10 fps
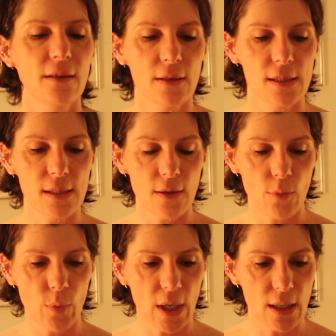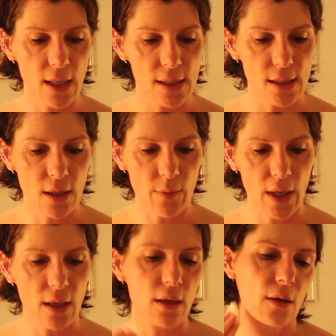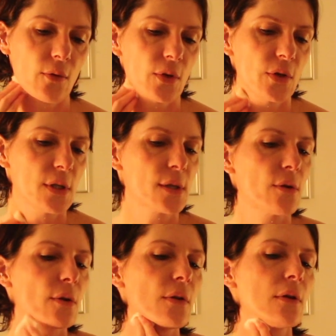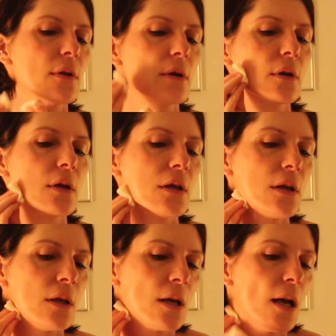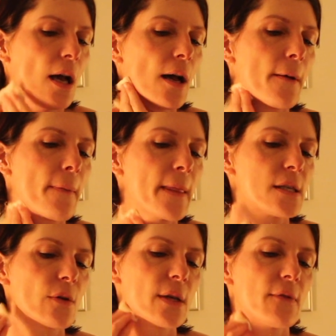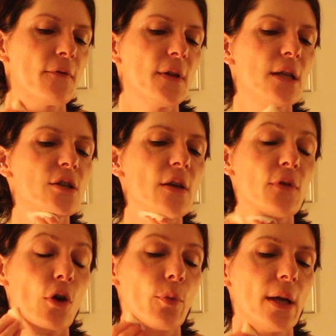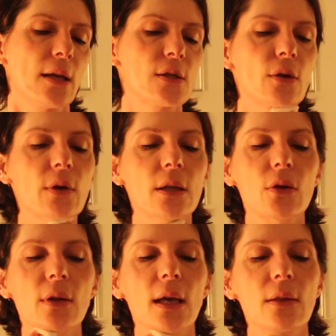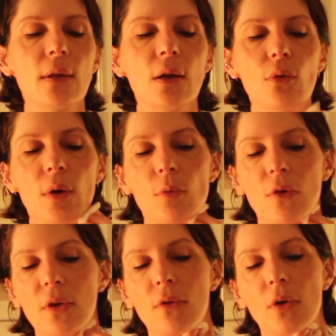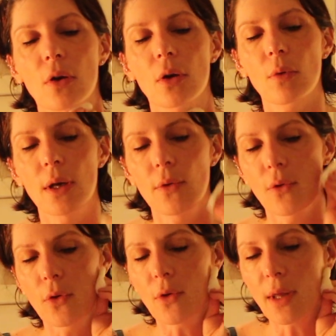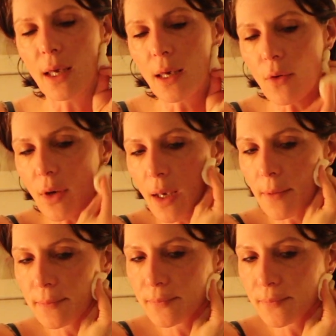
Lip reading: you see the pinkness coming, which is good. So we finish. If you apply it, in your neck, then remove it very well into your neck area.